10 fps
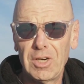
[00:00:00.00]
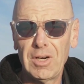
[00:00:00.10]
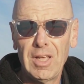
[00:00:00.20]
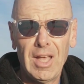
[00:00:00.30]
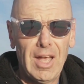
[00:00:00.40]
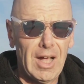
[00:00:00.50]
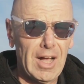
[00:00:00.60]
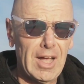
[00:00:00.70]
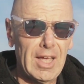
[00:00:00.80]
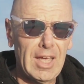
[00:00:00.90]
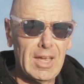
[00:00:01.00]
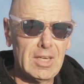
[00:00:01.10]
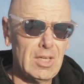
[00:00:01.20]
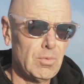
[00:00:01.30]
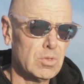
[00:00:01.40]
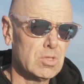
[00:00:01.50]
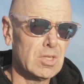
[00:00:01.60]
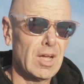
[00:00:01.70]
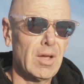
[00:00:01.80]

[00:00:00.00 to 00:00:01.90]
year, and he was